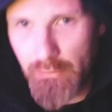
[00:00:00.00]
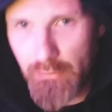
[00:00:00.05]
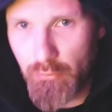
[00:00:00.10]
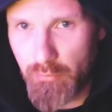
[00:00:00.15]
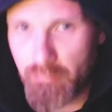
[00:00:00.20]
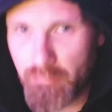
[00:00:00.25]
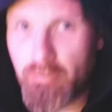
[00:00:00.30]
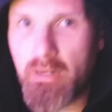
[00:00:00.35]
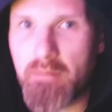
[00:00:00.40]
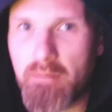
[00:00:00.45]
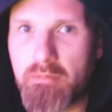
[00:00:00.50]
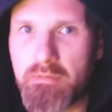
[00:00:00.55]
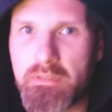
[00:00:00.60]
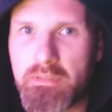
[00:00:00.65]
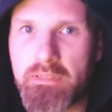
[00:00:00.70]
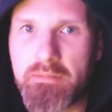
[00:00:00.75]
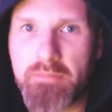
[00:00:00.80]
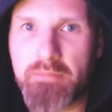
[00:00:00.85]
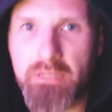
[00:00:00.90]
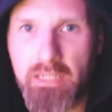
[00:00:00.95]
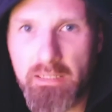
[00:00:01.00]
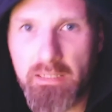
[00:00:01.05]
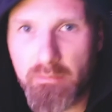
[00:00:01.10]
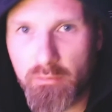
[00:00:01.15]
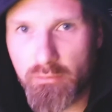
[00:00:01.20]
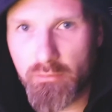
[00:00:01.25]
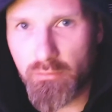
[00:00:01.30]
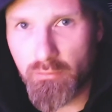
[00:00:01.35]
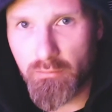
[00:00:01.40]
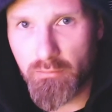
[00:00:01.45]
probably be able
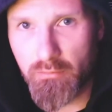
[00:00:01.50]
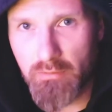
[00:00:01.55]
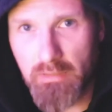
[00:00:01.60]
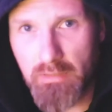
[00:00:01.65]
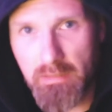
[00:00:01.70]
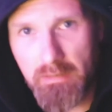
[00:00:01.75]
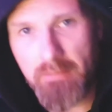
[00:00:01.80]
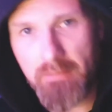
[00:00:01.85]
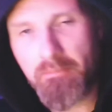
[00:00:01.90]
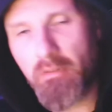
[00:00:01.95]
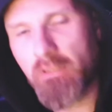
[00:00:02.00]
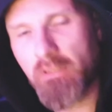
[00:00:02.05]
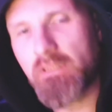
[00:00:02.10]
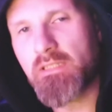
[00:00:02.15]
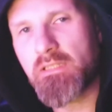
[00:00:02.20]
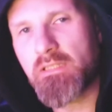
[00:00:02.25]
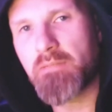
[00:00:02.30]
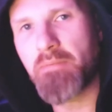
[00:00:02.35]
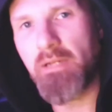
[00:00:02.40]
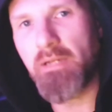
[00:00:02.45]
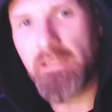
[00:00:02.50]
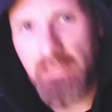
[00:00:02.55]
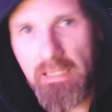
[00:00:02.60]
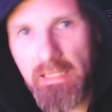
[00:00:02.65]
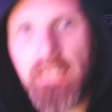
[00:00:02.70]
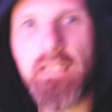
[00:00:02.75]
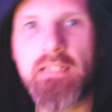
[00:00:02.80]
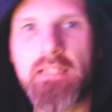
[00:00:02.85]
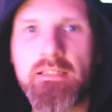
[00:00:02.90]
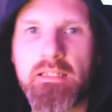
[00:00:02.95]
to participate
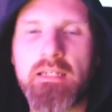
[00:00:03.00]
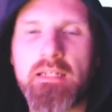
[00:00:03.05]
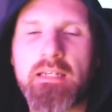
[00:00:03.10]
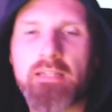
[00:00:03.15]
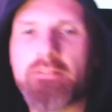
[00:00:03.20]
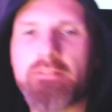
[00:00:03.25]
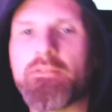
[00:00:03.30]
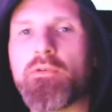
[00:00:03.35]
in the giveaway.